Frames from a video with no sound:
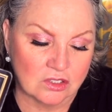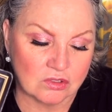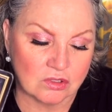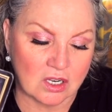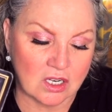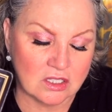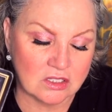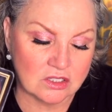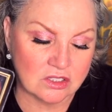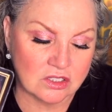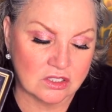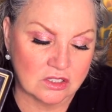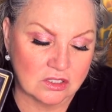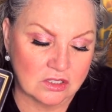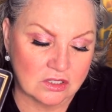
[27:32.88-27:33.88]

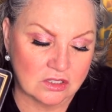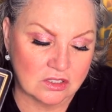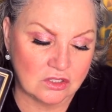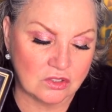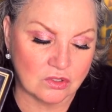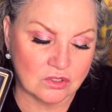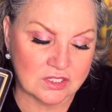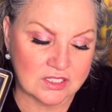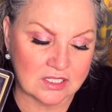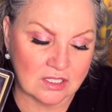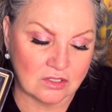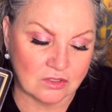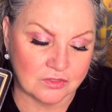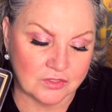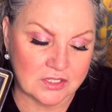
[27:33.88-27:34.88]
Grant
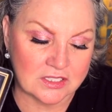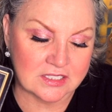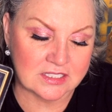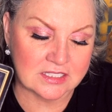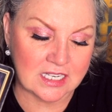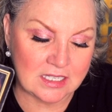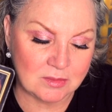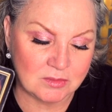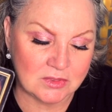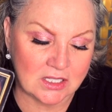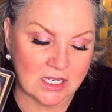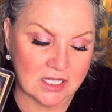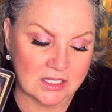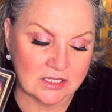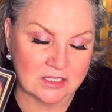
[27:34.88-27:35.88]
yourself the same
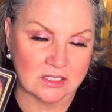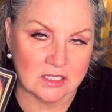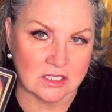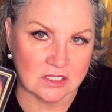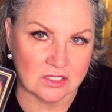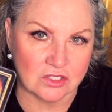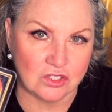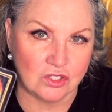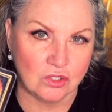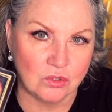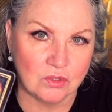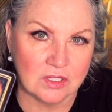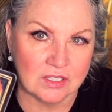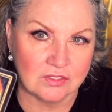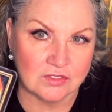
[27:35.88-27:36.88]
kindness
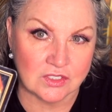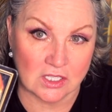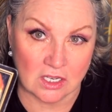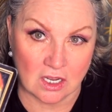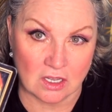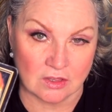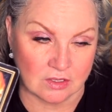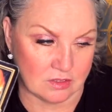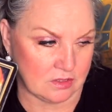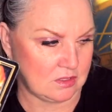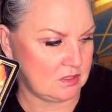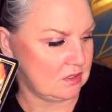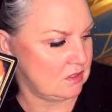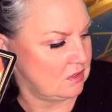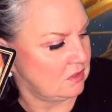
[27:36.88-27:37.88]
you give to
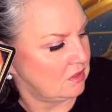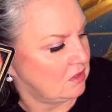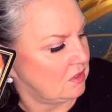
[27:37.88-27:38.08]
others.